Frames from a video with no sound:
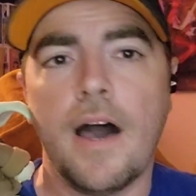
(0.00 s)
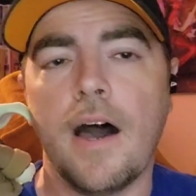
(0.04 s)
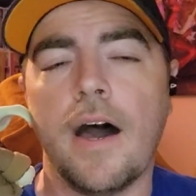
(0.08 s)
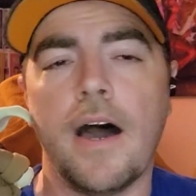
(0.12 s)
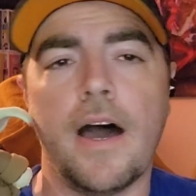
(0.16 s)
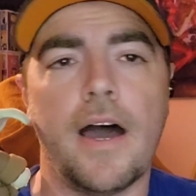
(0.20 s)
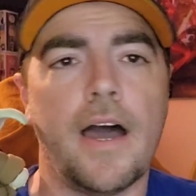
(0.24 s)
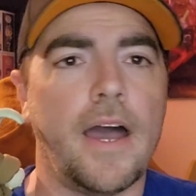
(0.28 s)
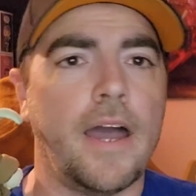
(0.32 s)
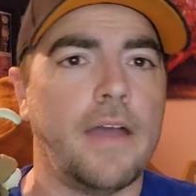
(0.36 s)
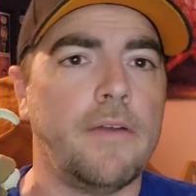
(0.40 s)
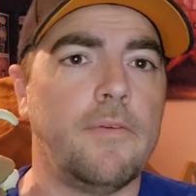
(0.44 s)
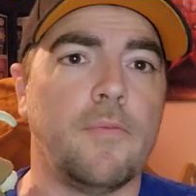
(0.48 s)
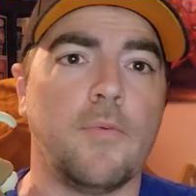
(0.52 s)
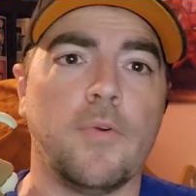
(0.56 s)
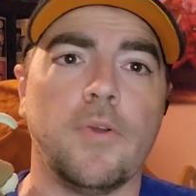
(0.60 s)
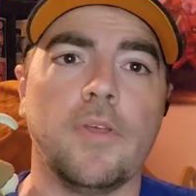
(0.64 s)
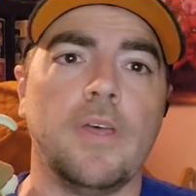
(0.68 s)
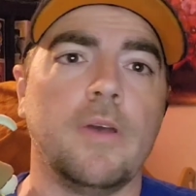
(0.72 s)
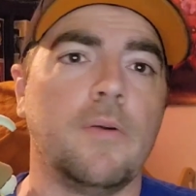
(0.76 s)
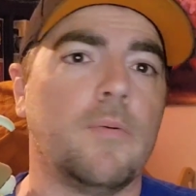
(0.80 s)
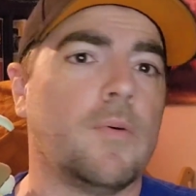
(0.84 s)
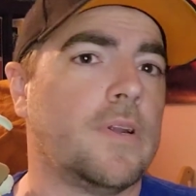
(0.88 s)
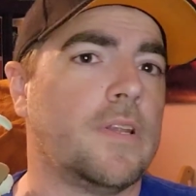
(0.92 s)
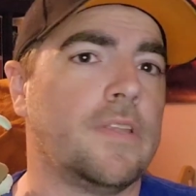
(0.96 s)
I
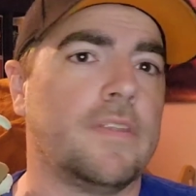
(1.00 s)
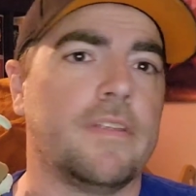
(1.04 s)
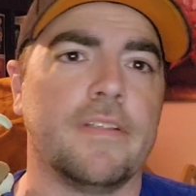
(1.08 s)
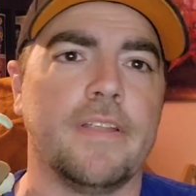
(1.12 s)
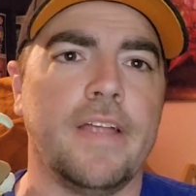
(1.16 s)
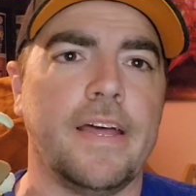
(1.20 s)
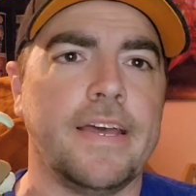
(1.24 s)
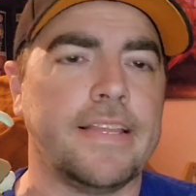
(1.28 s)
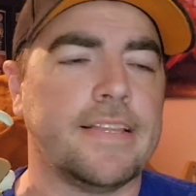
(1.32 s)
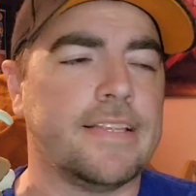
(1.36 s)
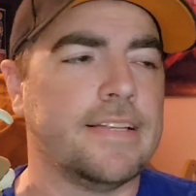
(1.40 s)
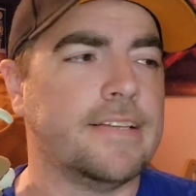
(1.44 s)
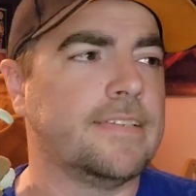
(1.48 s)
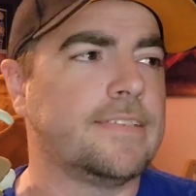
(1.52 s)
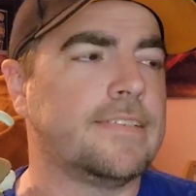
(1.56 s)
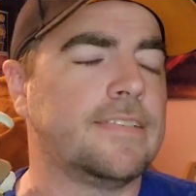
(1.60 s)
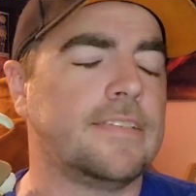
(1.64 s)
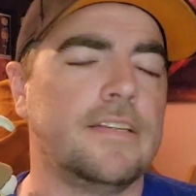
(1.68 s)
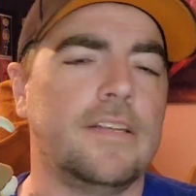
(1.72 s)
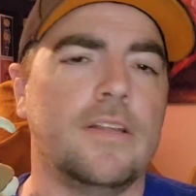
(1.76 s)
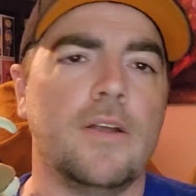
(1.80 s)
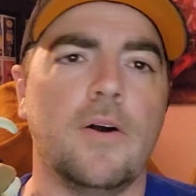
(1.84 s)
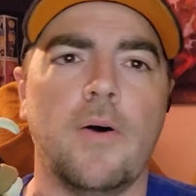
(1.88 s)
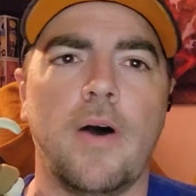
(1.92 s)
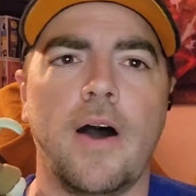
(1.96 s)
really wanted to like this.
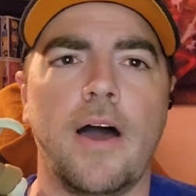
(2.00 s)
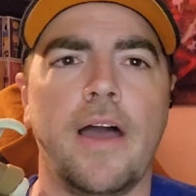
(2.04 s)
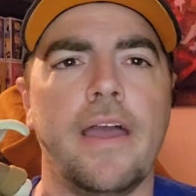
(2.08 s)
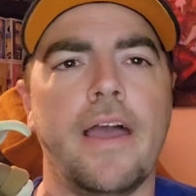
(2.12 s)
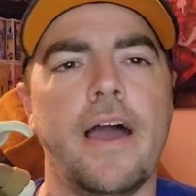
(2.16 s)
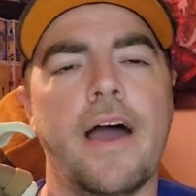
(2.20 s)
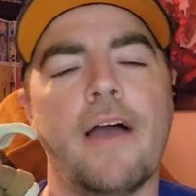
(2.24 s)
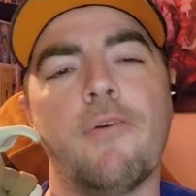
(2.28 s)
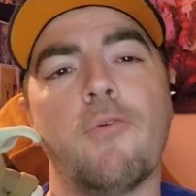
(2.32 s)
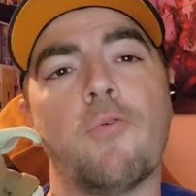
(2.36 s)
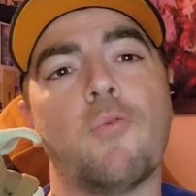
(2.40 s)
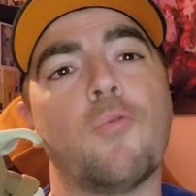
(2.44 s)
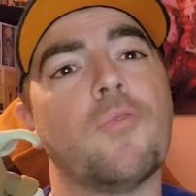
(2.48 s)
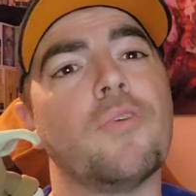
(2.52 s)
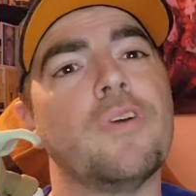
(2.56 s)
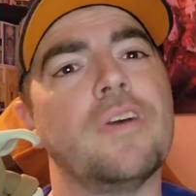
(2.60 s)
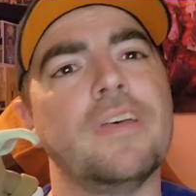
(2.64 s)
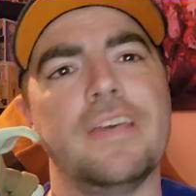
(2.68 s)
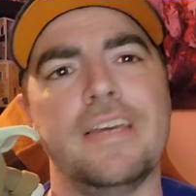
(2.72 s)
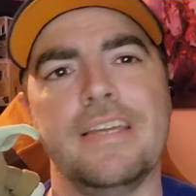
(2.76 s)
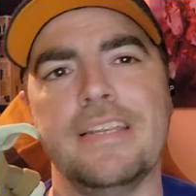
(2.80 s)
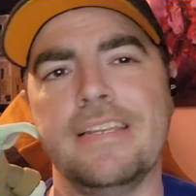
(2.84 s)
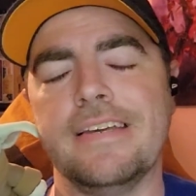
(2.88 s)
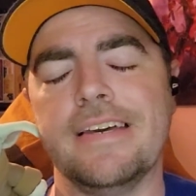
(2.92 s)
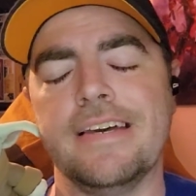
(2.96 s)
I
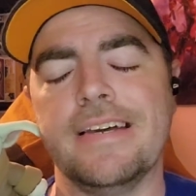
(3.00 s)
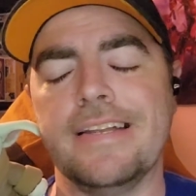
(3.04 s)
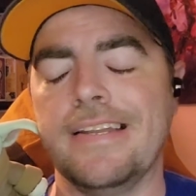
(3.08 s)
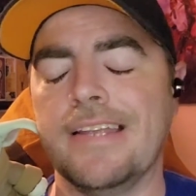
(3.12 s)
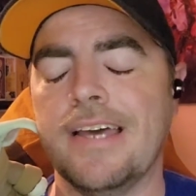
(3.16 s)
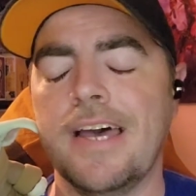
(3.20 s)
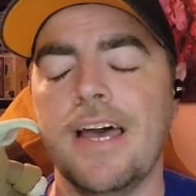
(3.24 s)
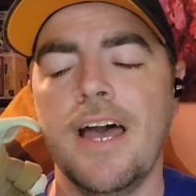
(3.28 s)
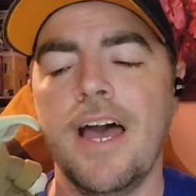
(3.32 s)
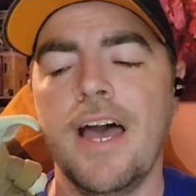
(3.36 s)
really did.